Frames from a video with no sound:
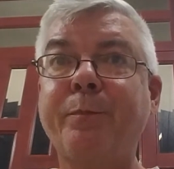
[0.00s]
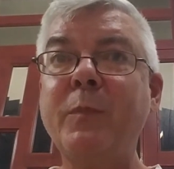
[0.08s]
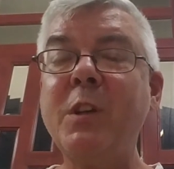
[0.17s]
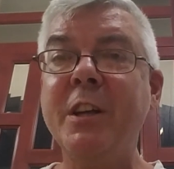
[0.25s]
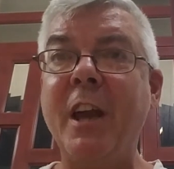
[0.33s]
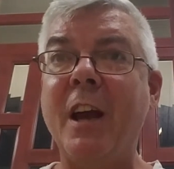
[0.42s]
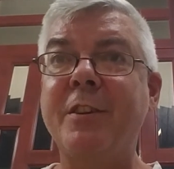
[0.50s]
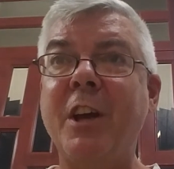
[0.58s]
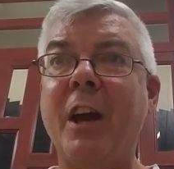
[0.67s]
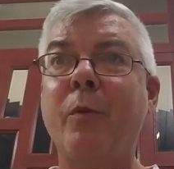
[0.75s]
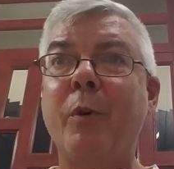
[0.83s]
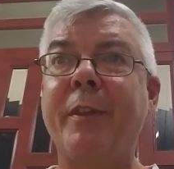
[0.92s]
Yeah,
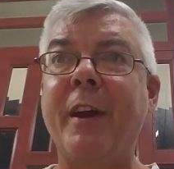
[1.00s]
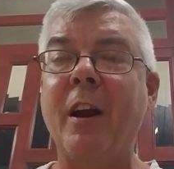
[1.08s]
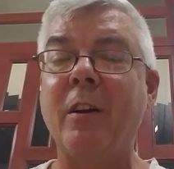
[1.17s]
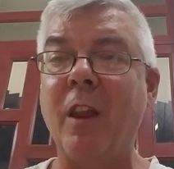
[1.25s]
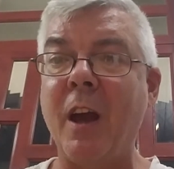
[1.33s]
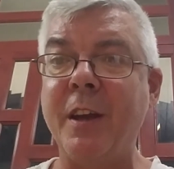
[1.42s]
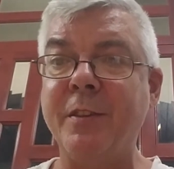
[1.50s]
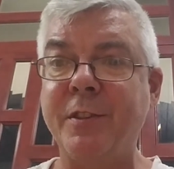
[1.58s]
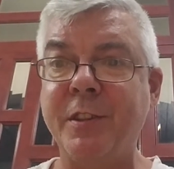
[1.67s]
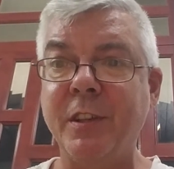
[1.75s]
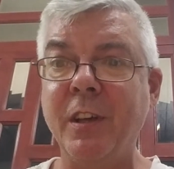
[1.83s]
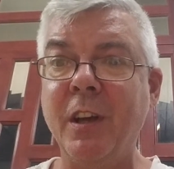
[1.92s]
check with the
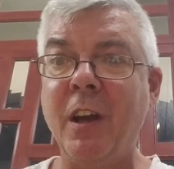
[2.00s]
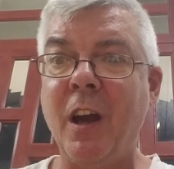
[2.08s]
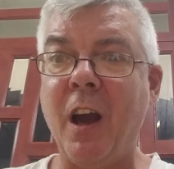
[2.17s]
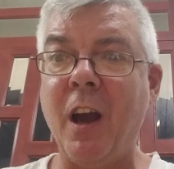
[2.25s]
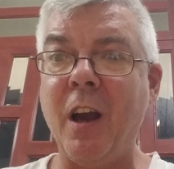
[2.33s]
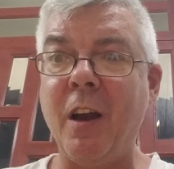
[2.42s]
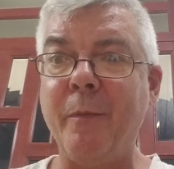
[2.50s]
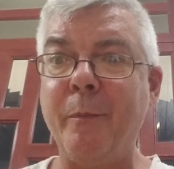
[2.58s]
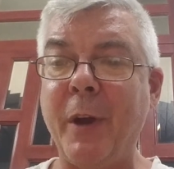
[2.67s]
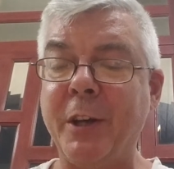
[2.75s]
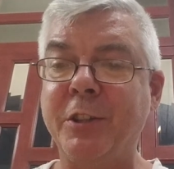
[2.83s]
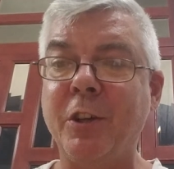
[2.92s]
airlines.
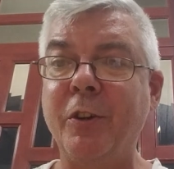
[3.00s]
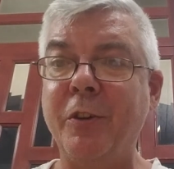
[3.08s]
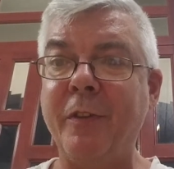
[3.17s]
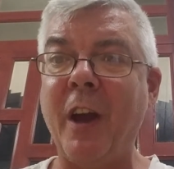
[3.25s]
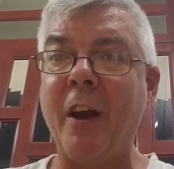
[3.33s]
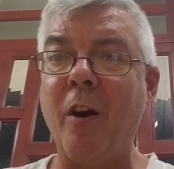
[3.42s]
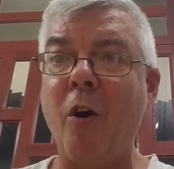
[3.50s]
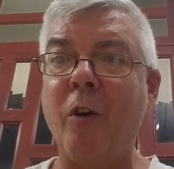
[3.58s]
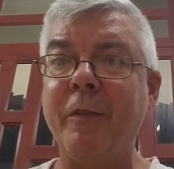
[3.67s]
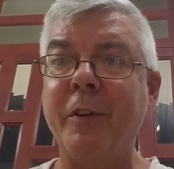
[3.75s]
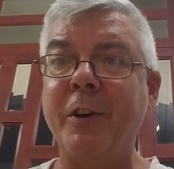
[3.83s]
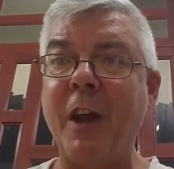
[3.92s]
Make sure you've got all
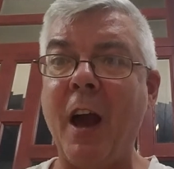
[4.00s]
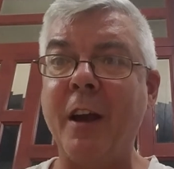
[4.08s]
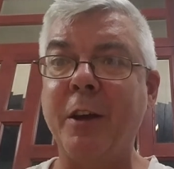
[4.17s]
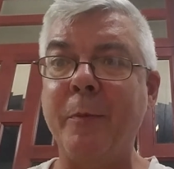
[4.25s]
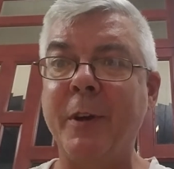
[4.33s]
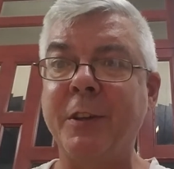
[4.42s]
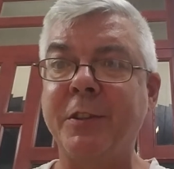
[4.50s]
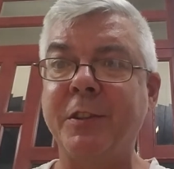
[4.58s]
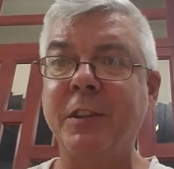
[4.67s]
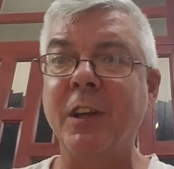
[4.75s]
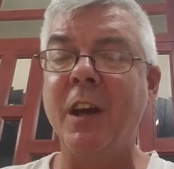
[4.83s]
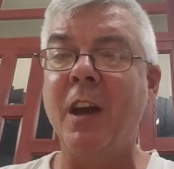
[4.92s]
of your
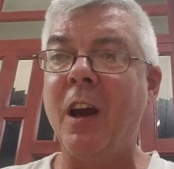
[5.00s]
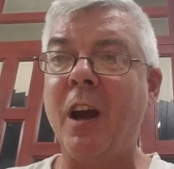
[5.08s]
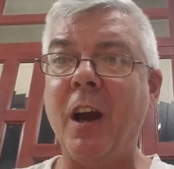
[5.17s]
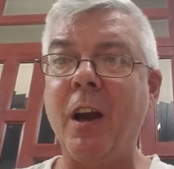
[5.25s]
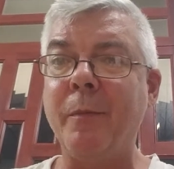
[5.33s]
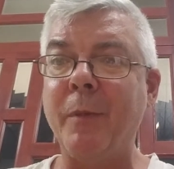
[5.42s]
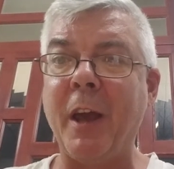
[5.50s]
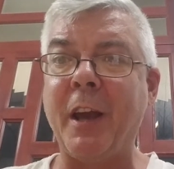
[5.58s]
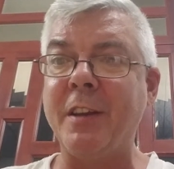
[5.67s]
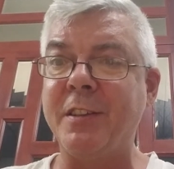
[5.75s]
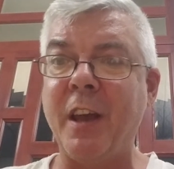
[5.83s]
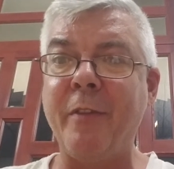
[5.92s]
documents. Like
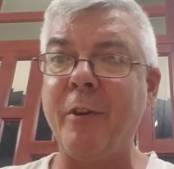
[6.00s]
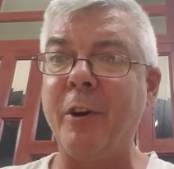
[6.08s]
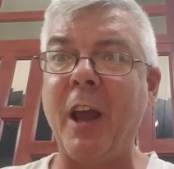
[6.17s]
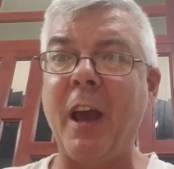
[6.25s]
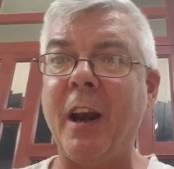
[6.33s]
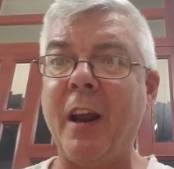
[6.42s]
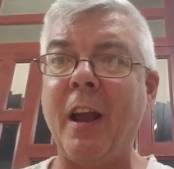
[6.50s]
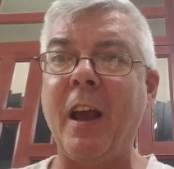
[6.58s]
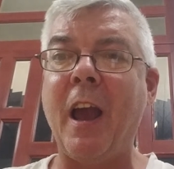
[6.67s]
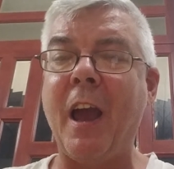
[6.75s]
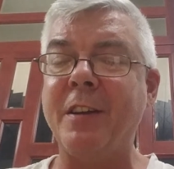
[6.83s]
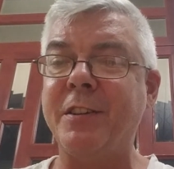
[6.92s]
I said, they're not
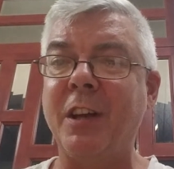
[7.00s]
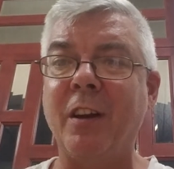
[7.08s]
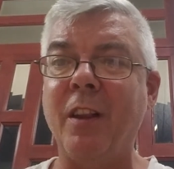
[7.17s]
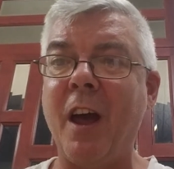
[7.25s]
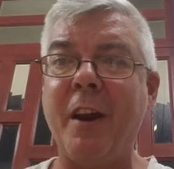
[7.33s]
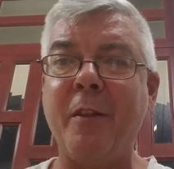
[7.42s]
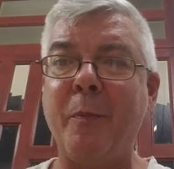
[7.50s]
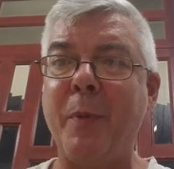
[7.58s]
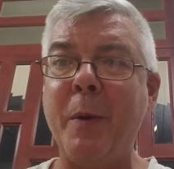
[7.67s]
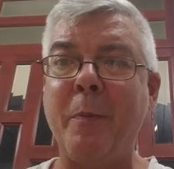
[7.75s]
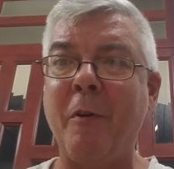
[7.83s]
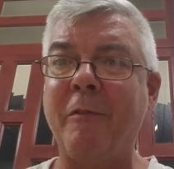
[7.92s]
asking a lot of the
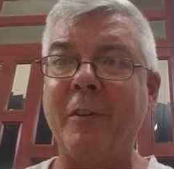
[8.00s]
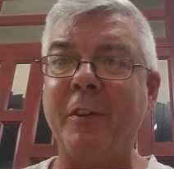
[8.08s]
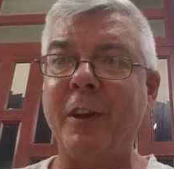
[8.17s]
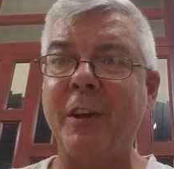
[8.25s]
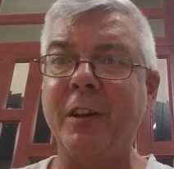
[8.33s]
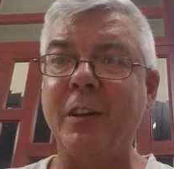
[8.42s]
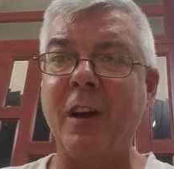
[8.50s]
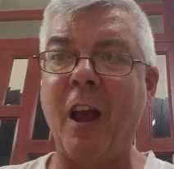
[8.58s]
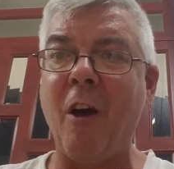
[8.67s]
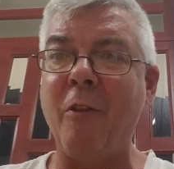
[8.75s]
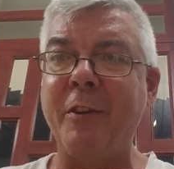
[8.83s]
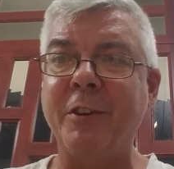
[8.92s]
people for the
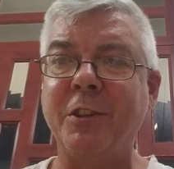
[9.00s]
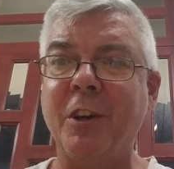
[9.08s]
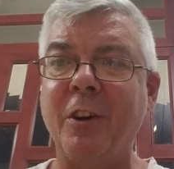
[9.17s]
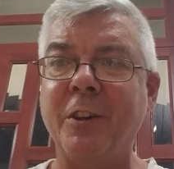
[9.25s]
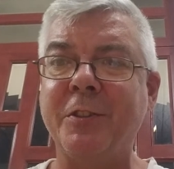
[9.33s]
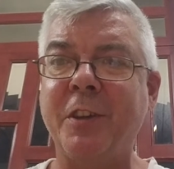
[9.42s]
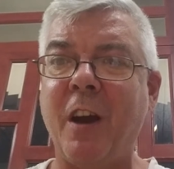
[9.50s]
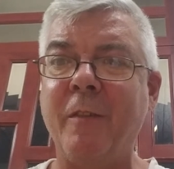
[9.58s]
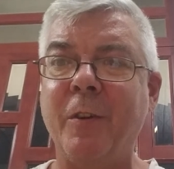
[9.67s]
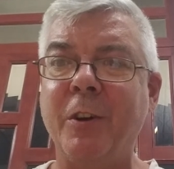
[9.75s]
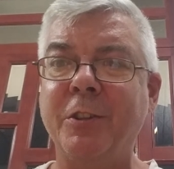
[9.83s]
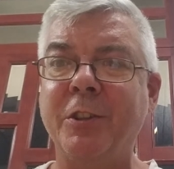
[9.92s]
health insurance
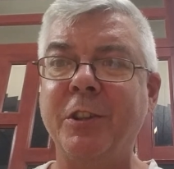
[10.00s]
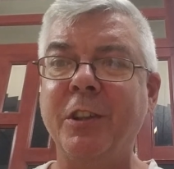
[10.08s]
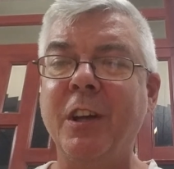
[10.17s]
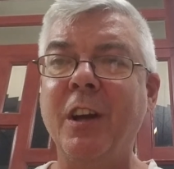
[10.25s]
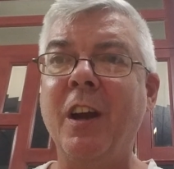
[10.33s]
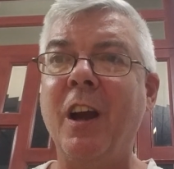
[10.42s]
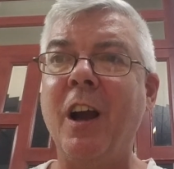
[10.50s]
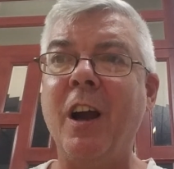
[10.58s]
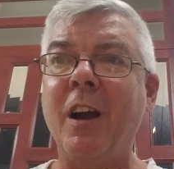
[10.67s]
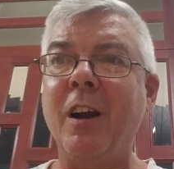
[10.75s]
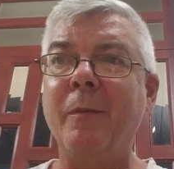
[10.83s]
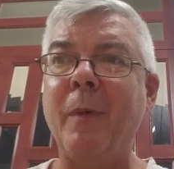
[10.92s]
coverage.
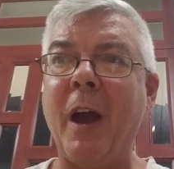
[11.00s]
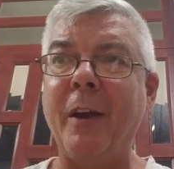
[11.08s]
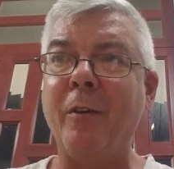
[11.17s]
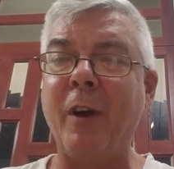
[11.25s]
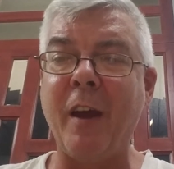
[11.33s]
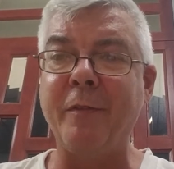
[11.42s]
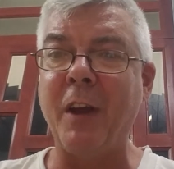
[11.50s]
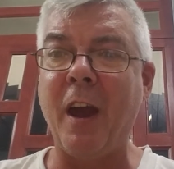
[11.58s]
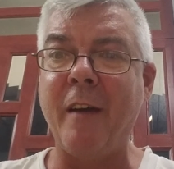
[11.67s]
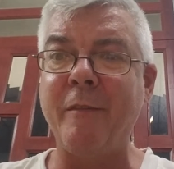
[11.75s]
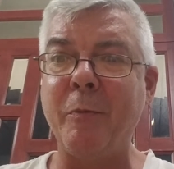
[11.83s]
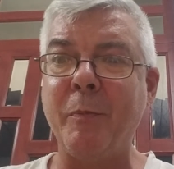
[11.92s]
I don't have to
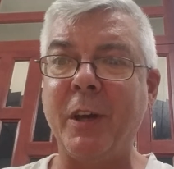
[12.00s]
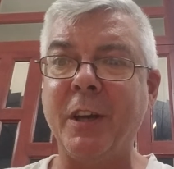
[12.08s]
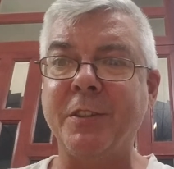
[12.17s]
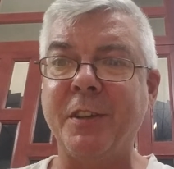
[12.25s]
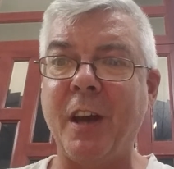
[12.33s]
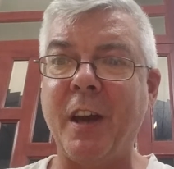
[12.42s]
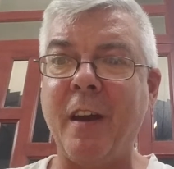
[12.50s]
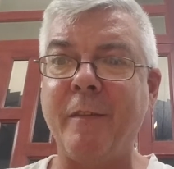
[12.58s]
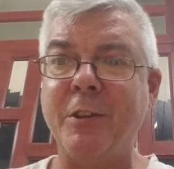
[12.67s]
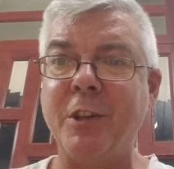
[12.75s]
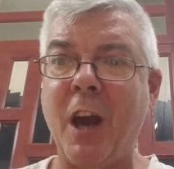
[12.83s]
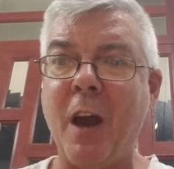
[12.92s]
have it because I have
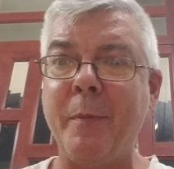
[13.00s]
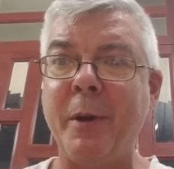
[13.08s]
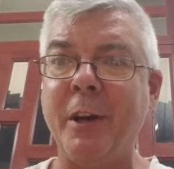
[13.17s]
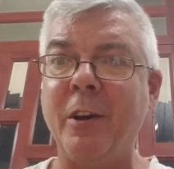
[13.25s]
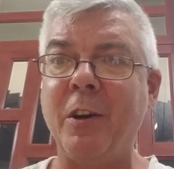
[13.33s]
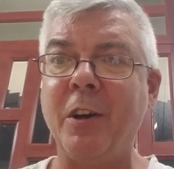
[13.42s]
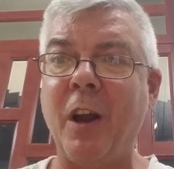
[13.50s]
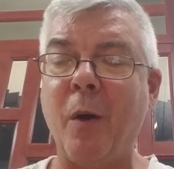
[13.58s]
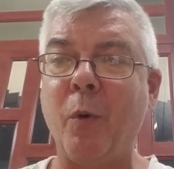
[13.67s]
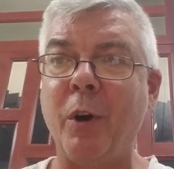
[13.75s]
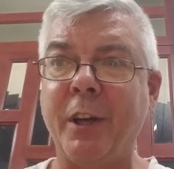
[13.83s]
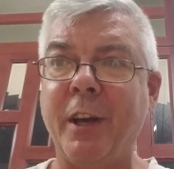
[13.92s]
a job here and I
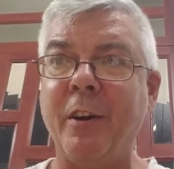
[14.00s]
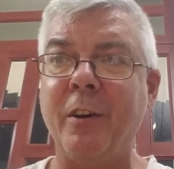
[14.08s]
work here,